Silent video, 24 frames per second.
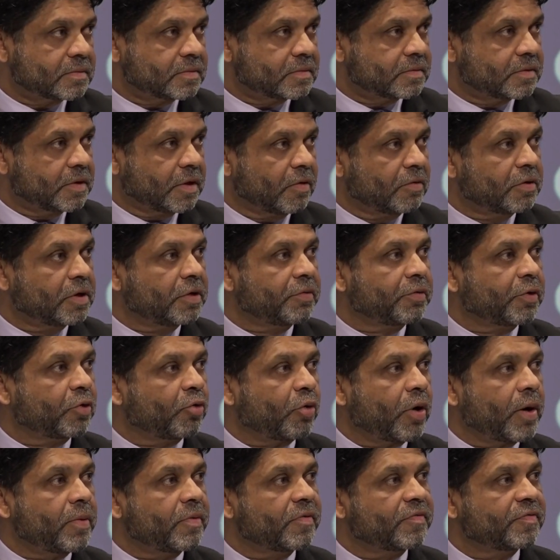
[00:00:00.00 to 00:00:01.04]
the only
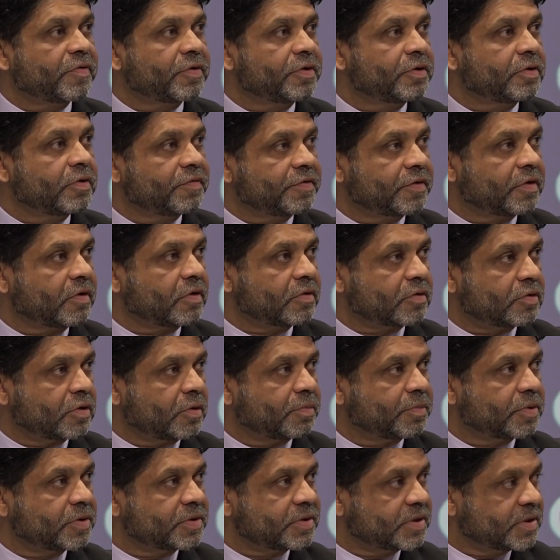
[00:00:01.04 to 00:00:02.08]
requirement for you, if you're on
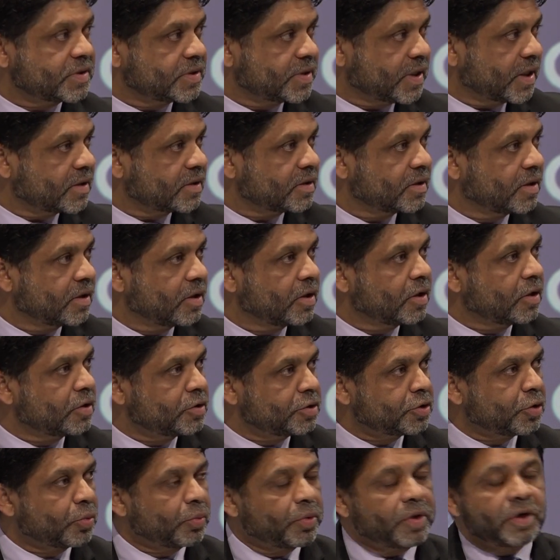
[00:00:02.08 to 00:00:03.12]
toppers, is that
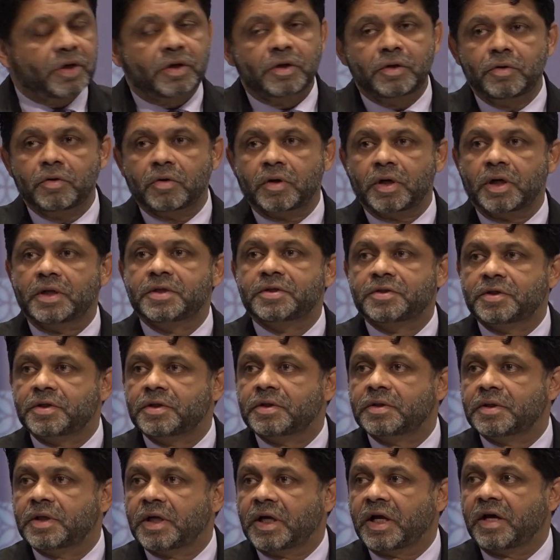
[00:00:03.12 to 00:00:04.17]
you work in your
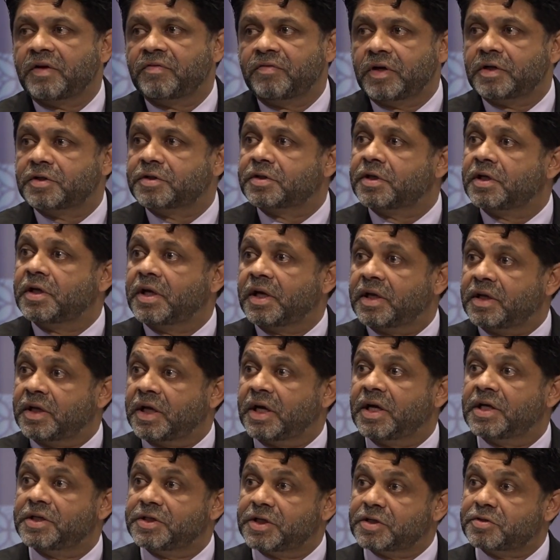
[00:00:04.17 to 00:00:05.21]
country that has
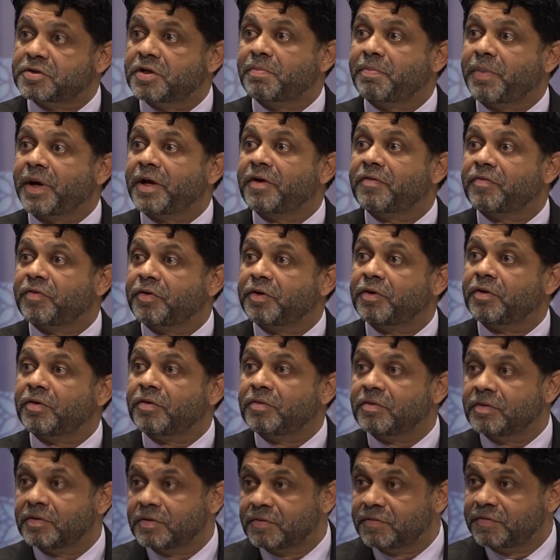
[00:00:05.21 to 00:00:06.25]
actually paid for
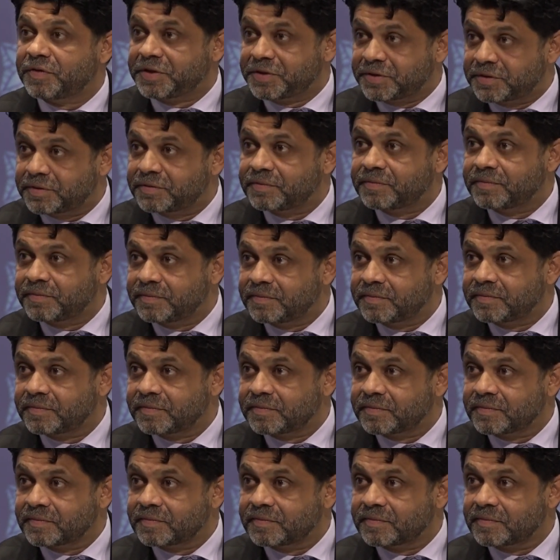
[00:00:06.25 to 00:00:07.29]
your fees.
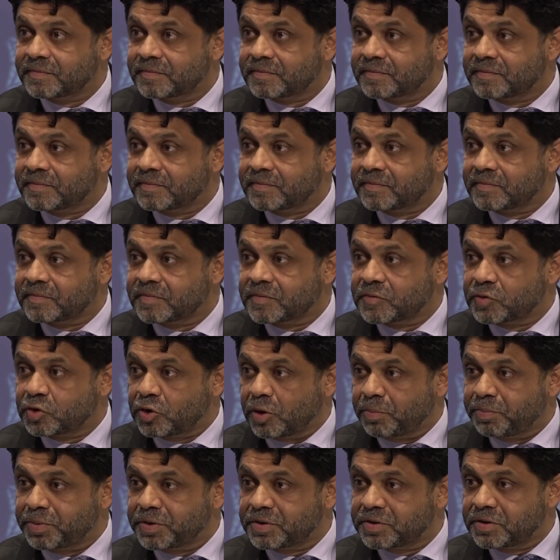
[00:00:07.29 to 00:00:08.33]

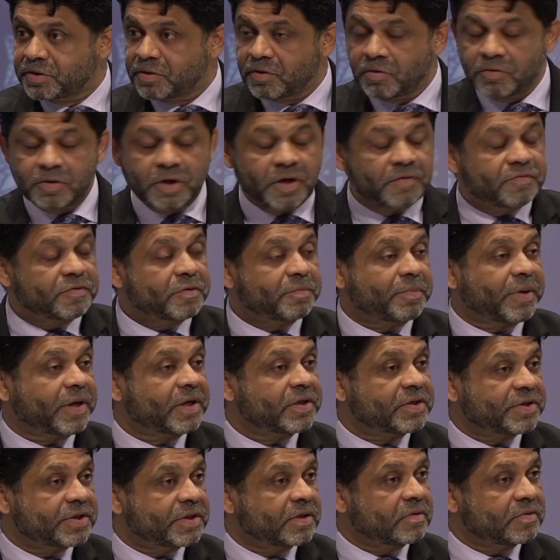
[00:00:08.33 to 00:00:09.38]
Toppers, you don't have to pay
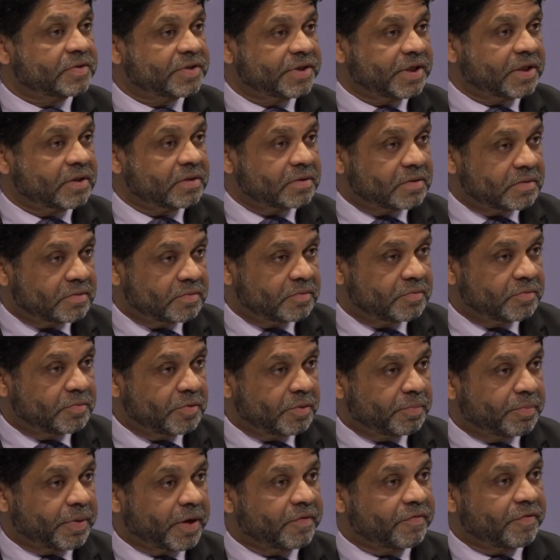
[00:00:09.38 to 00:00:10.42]
a single cent.
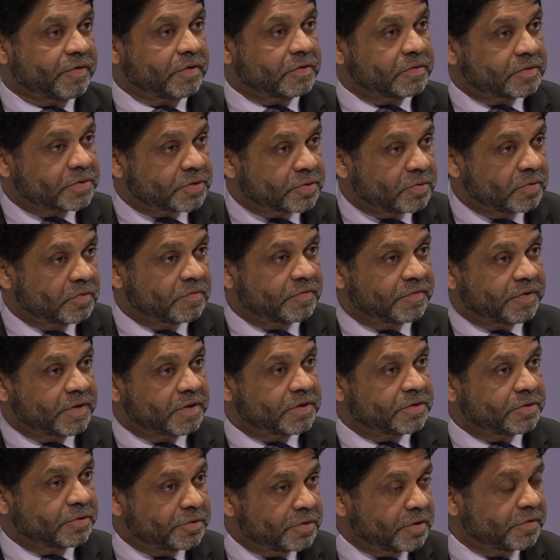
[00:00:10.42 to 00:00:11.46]
You pay for your school
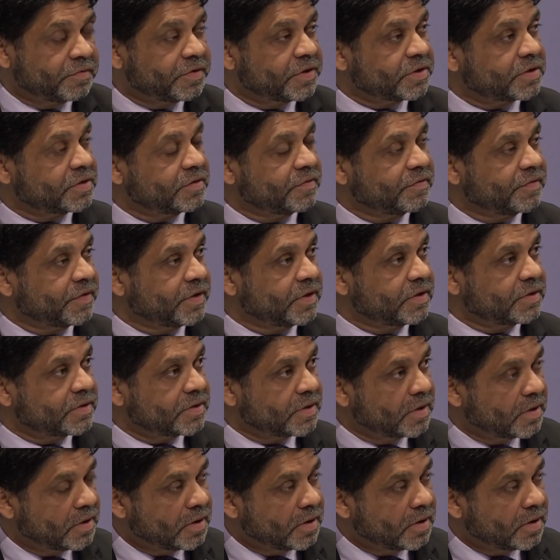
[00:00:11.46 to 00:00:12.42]
fees, your university fees,